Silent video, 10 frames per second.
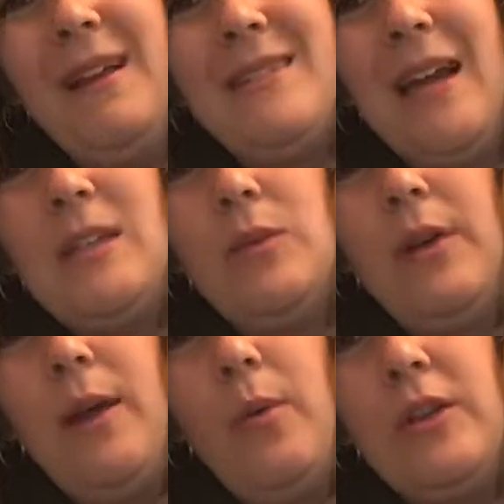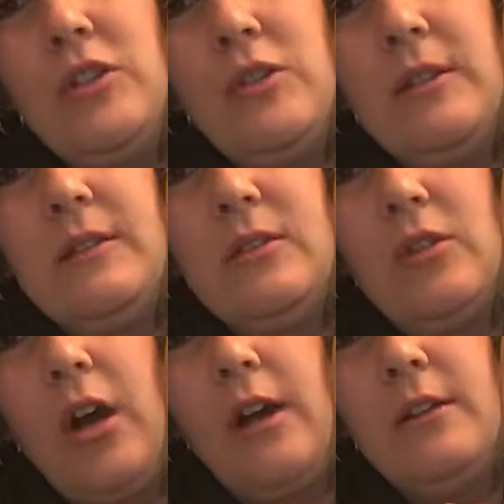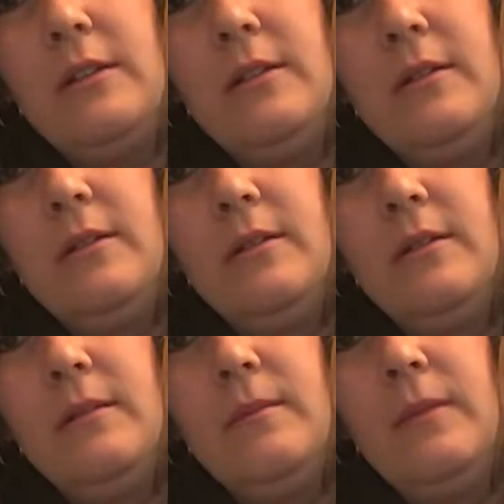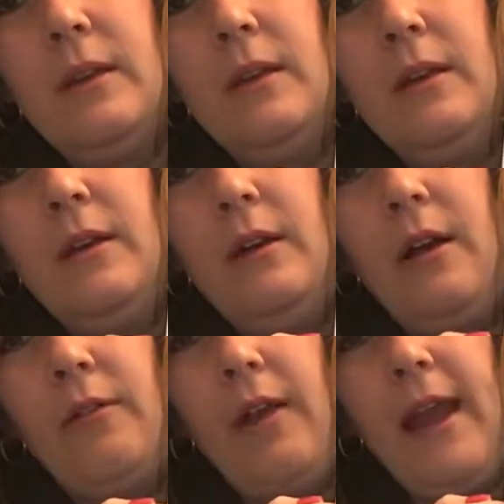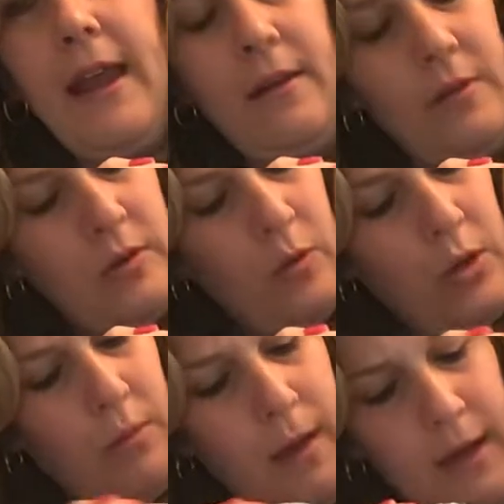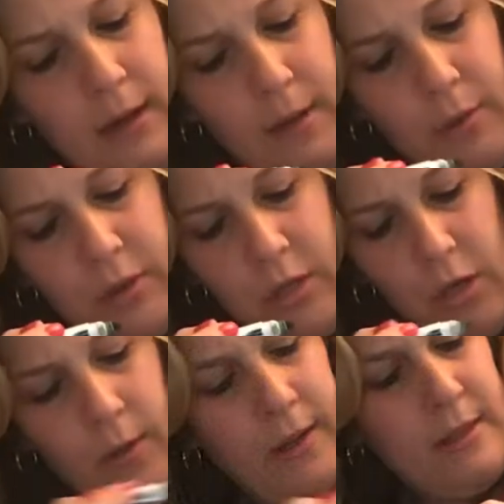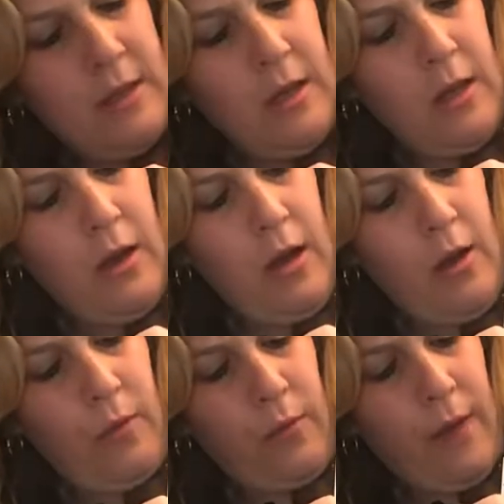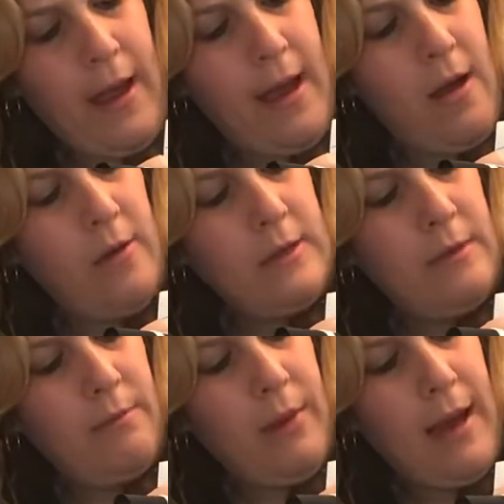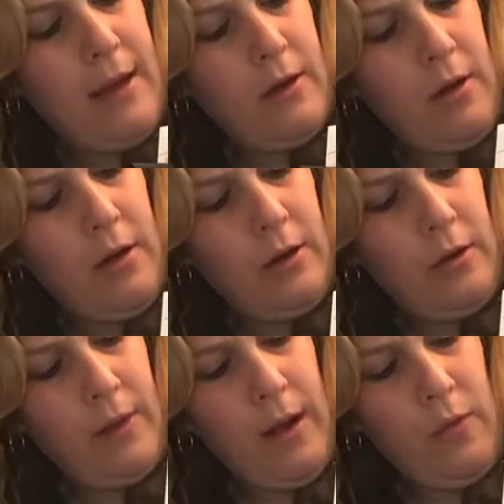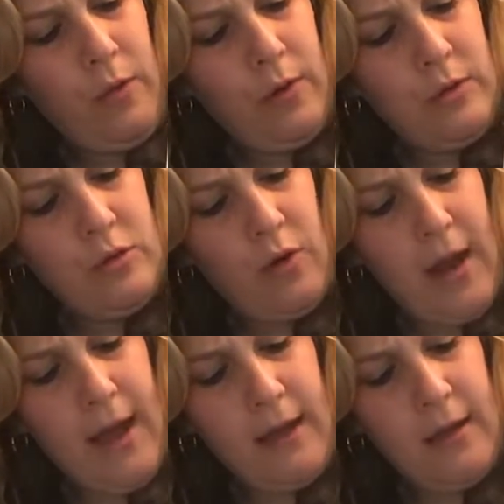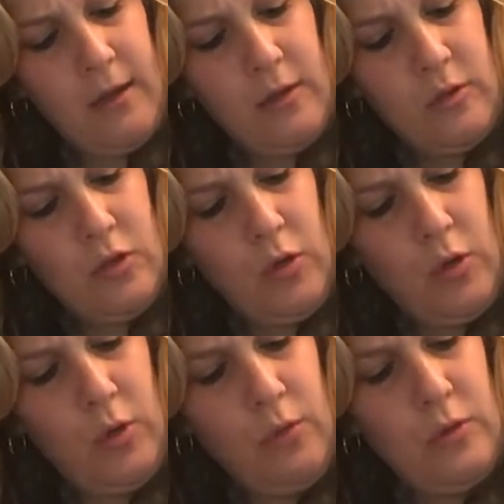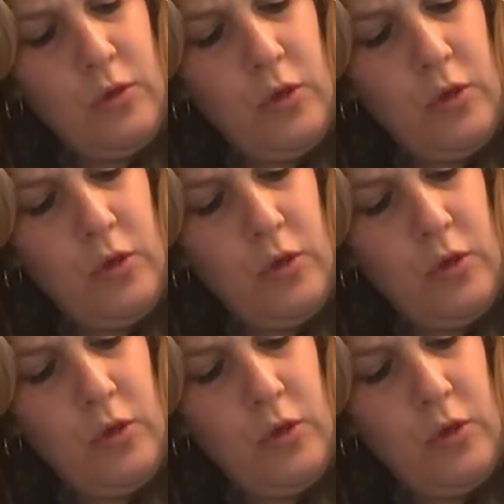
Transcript: because that's where I want you to start. All right, so when you make a number 2, it's around and back on a railroad track, 2,